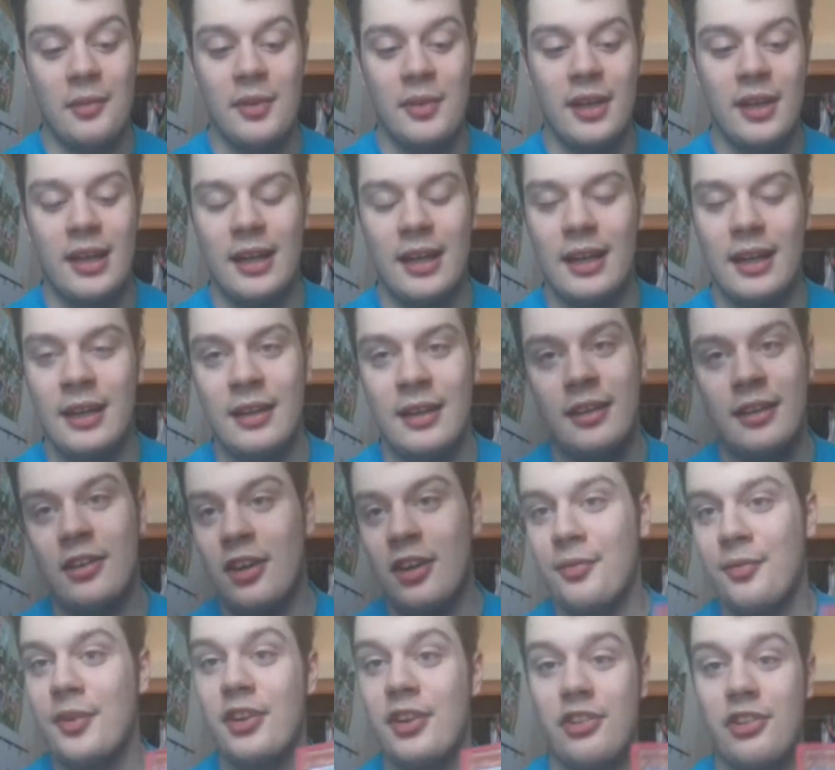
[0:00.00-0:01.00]
I mean,
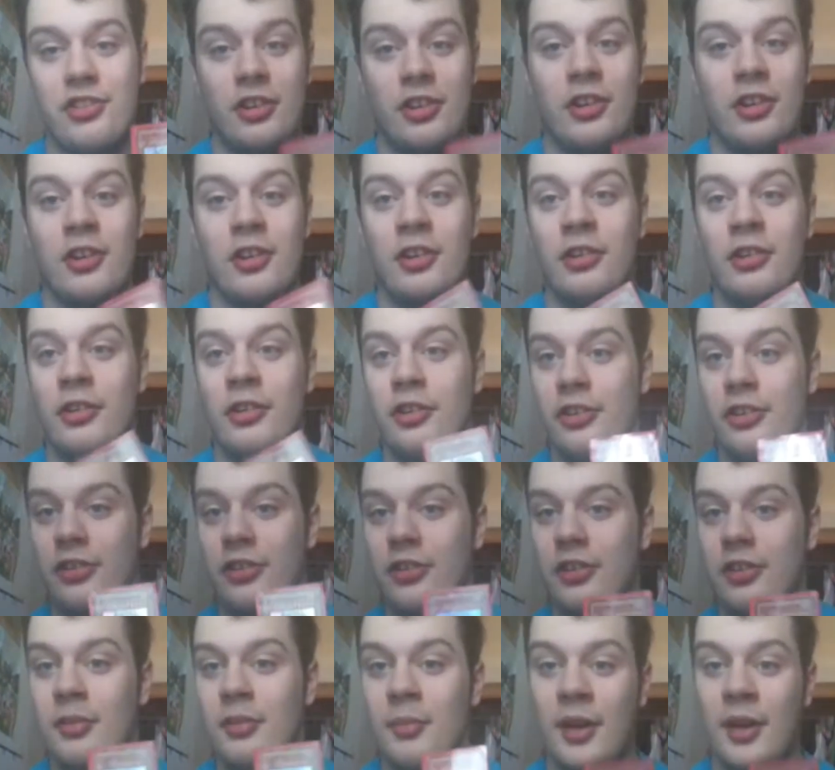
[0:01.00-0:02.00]
Dark Magician Girl
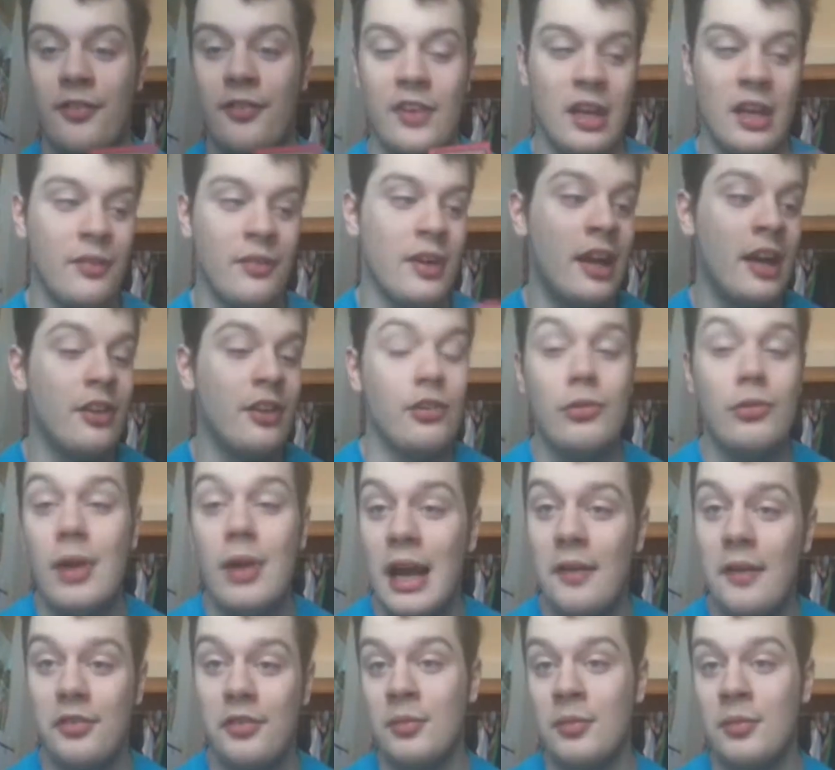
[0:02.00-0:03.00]
is my favorite. I do
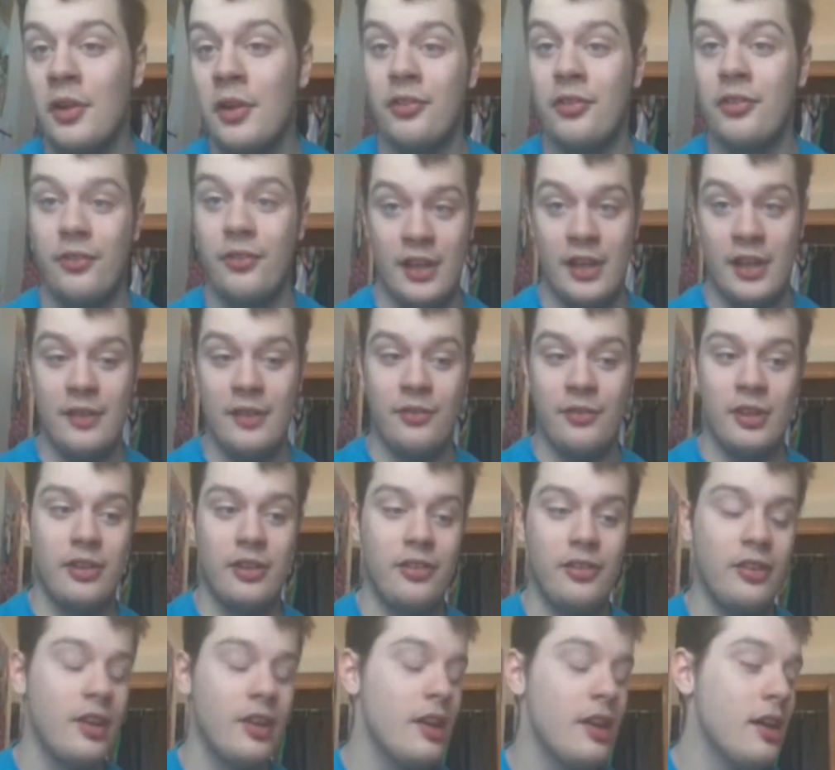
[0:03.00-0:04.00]
have some other
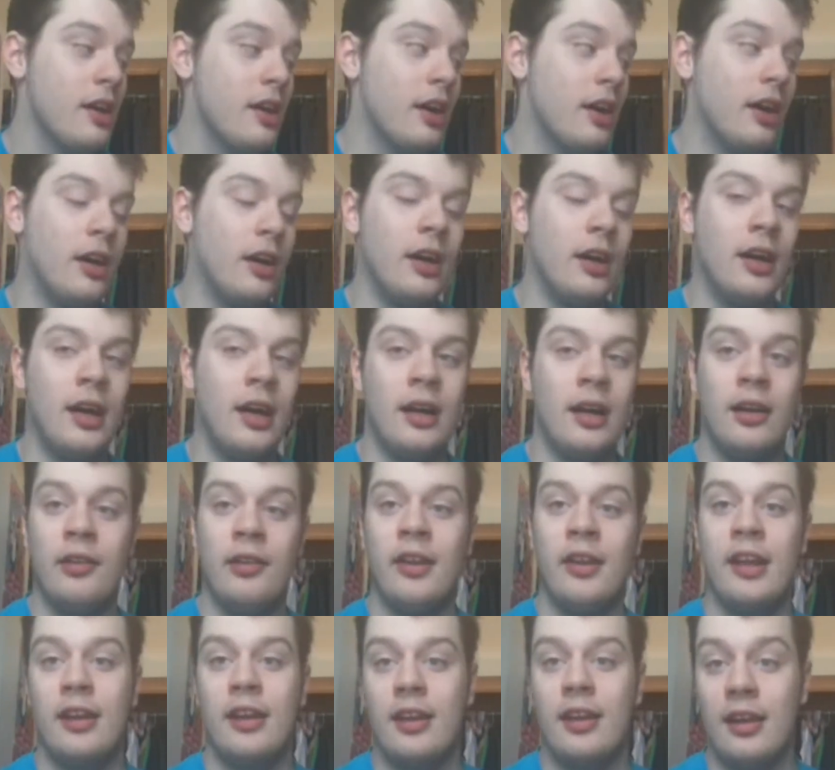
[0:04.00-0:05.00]
favorites. I
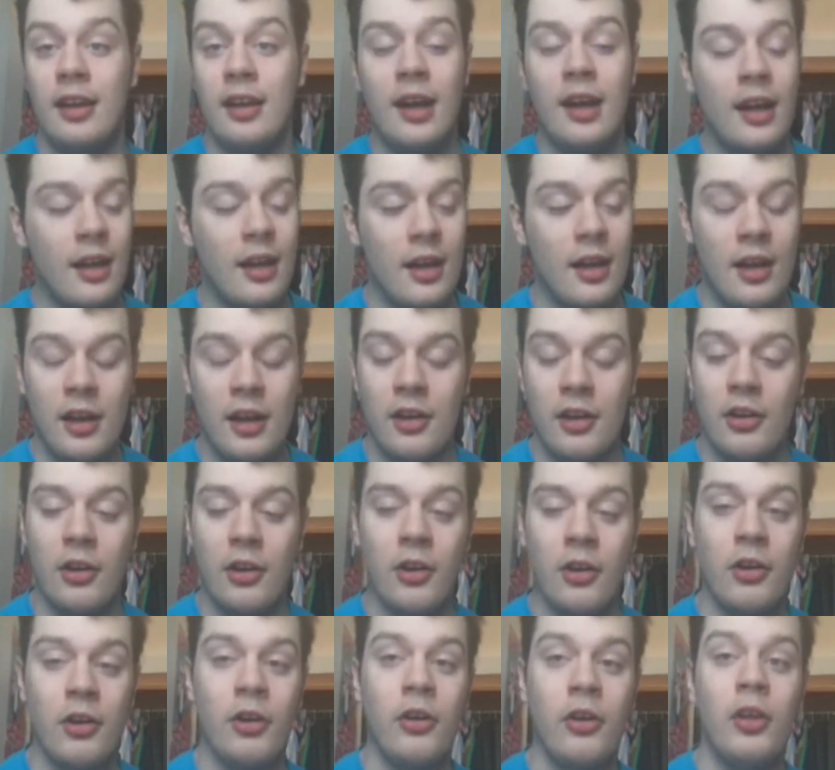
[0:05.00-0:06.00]
like GalacticGod
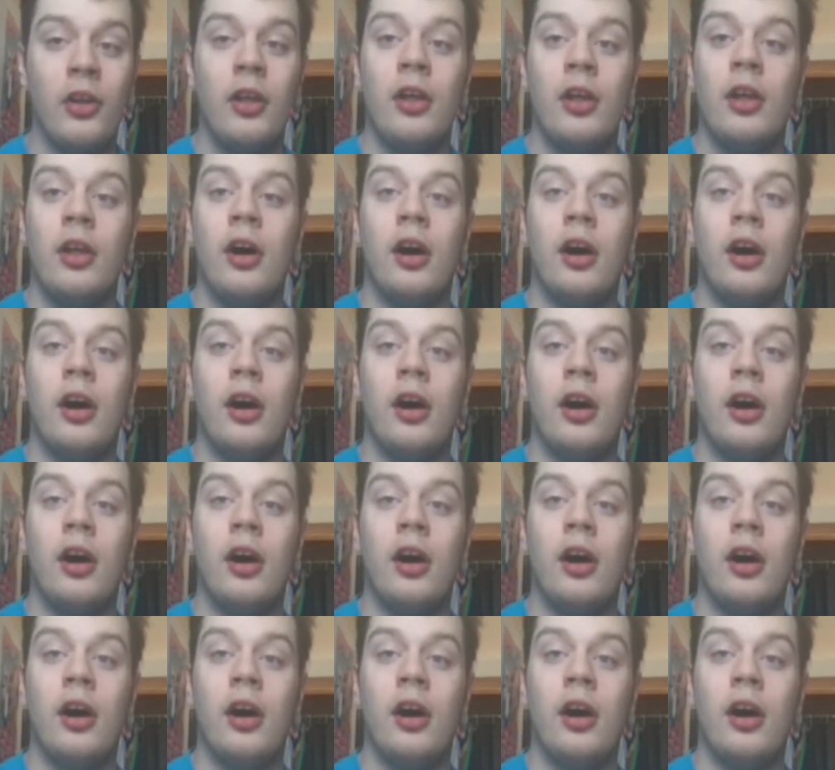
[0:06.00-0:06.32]
Girl.